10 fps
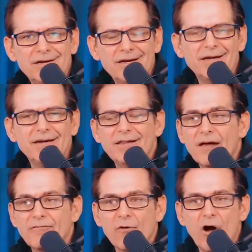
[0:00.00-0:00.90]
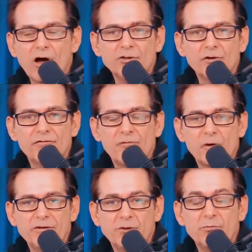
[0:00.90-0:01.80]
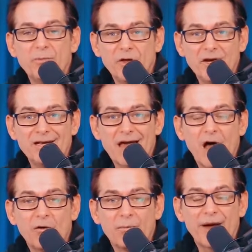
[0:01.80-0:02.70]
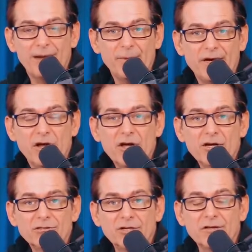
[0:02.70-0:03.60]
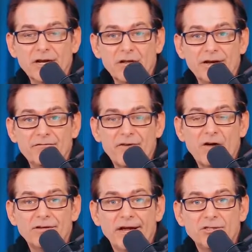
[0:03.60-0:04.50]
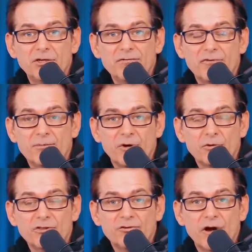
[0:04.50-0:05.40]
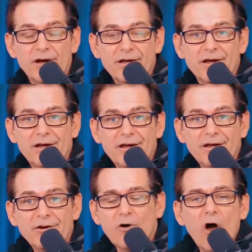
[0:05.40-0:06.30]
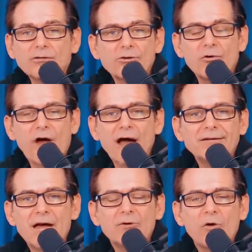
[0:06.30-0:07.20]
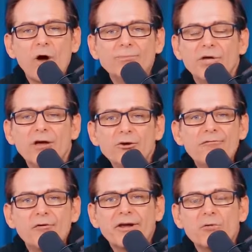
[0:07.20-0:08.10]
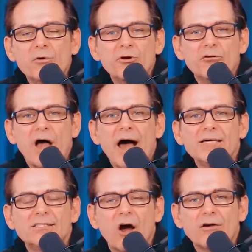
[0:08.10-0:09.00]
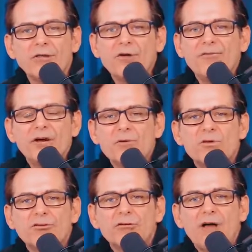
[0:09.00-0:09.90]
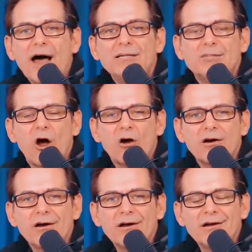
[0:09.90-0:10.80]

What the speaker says: And you did that for a $142 million payment to the Clinton Foundation from Gustra? You're all so goddamn corrupt, you forget what your lies are. They forget what their lies are.